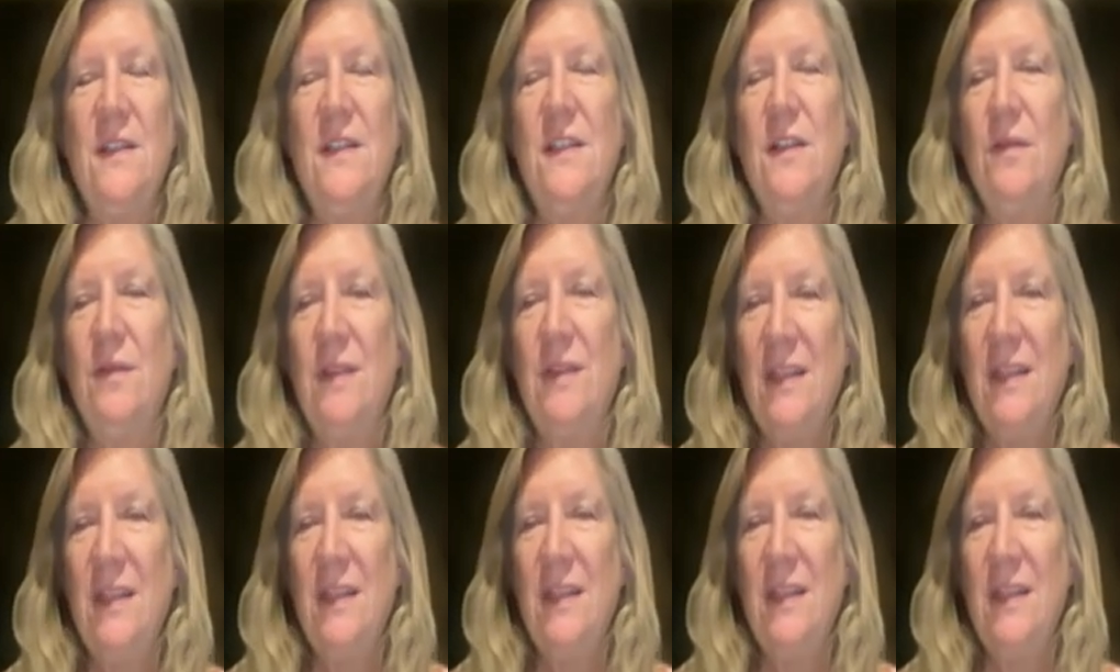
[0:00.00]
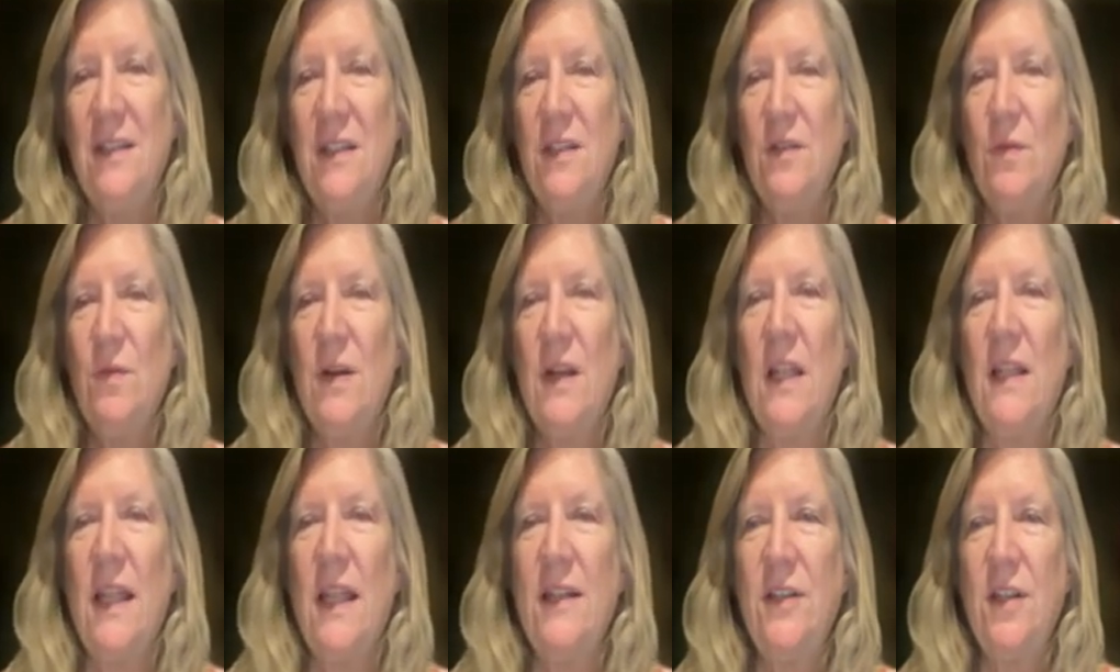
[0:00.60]
So this is what I
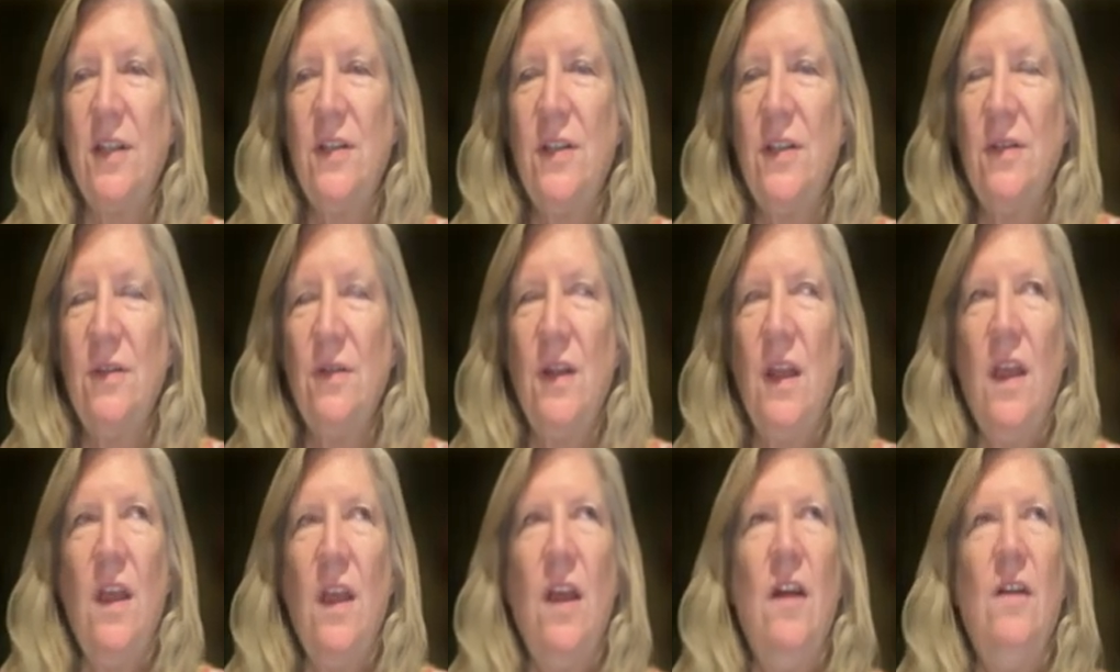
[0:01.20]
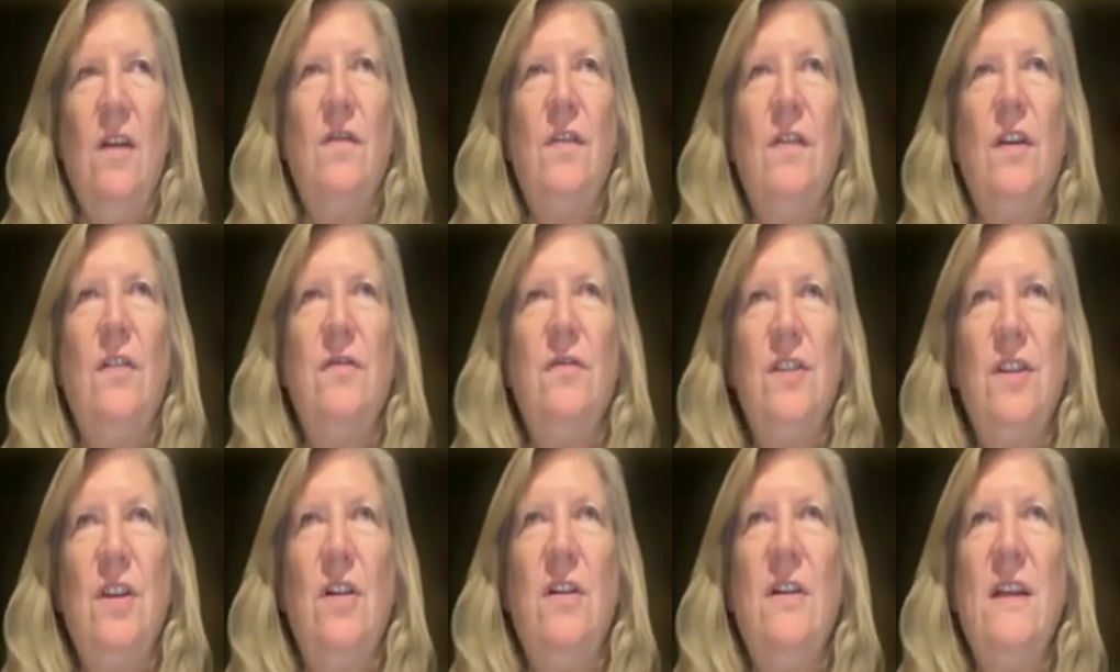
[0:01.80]
like to do for those
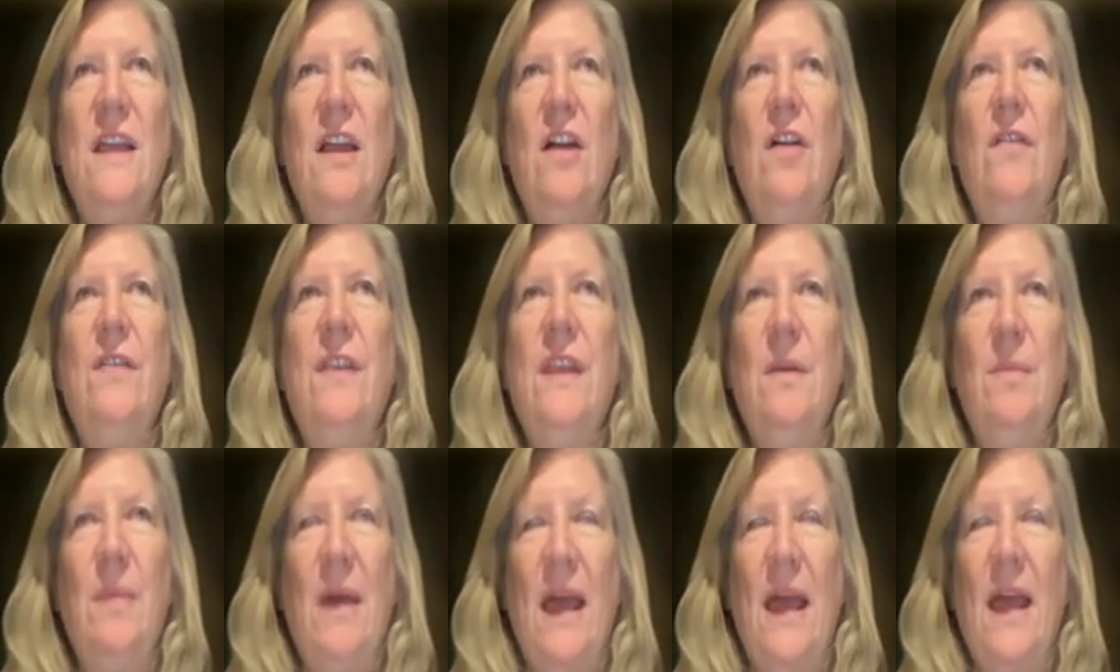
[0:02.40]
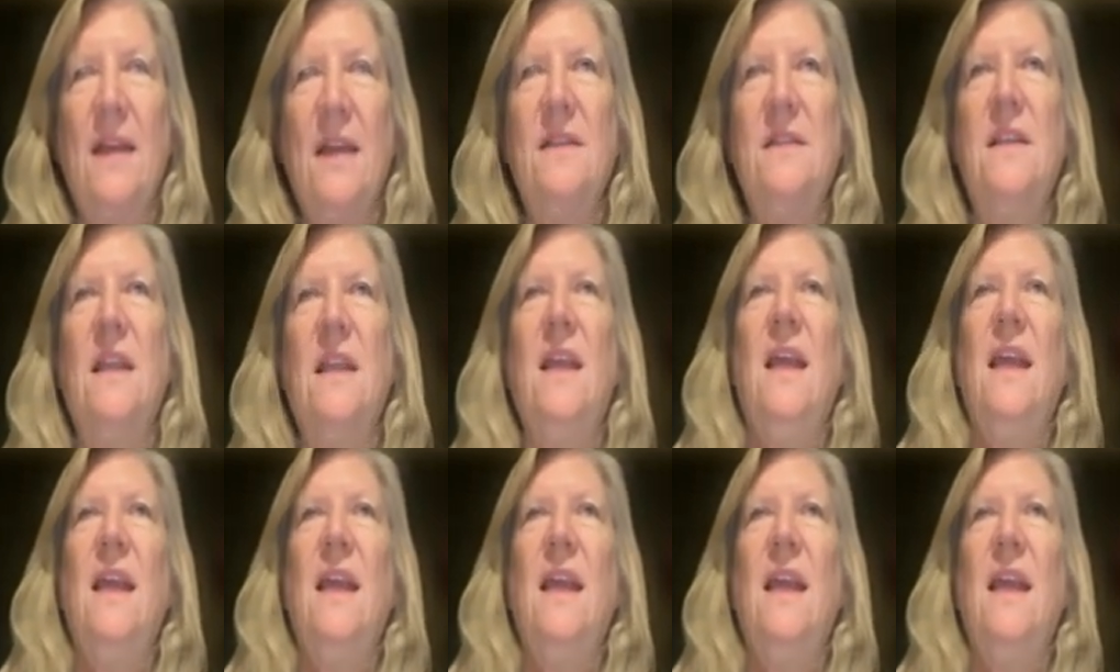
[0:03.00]
young healthy backs.